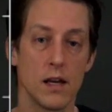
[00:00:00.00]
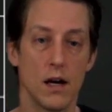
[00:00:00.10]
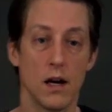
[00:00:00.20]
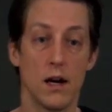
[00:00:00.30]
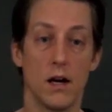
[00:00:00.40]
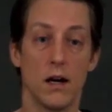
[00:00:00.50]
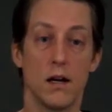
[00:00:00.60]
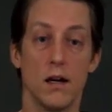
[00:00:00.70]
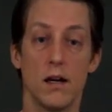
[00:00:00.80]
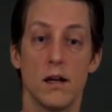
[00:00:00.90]

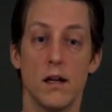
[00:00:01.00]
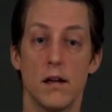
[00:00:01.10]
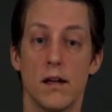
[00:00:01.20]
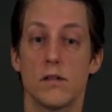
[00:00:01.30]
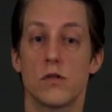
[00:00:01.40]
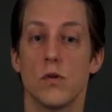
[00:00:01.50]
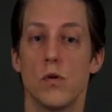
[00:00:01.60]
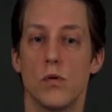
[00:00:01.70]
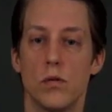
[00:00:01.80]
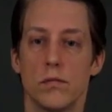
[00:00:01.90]
And
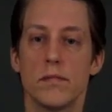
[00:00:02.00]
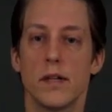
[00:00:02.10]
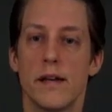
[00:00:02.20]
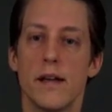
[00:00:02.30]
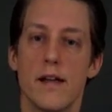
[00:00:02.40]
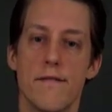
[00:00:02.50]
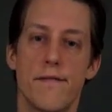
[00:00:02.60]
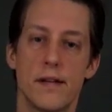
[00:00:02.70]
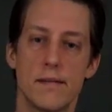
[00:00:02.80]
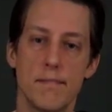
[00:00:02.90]
so
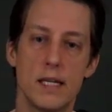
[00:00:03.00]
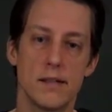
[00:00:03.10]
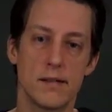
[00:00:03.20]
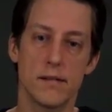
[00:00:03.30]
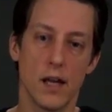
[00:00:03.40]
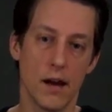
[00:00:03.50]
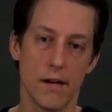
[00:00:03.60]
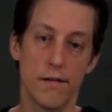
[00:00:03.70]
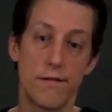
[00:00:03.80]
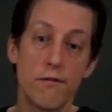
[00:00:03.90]
if it means
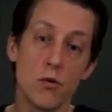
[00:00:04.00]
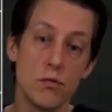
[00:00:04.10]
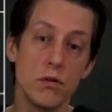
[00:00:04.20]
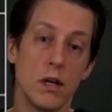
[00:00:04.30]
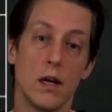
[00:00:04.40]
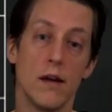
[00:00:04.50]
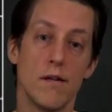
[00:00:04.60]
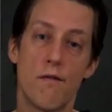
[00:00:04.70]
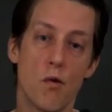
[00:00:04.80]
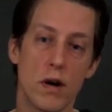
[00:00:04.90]
food,
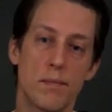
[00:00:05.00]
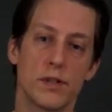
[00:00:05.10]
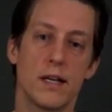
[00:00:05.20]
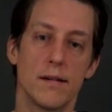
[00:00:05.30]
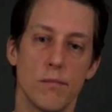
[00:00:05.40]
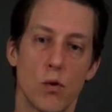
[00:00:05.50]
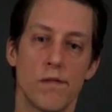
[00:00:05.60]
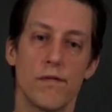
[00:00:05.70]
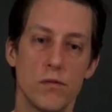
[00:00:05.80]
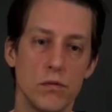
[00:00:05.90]
40% more
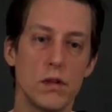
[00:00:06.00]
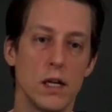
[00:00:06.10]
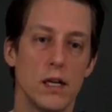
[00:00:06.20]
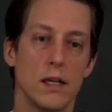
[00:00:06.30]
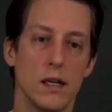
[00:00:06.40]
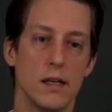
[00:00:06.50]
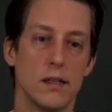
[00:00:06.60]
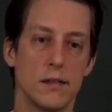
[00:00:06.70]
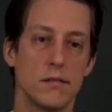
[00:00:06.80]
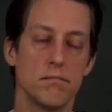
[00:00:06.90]
food
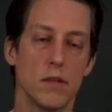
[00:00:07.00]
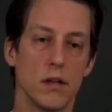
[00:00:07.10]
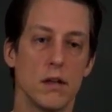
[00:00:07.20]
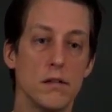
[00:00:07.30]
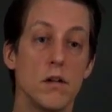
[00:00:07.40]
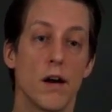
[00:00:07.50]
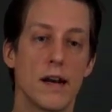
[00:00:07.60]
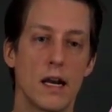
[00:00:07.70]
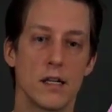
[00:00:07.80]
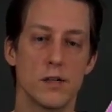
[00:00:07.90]
is
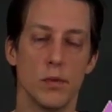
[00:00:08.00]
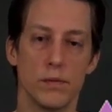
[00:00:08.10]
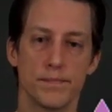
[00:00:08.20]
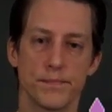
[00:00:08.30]
non-negligible.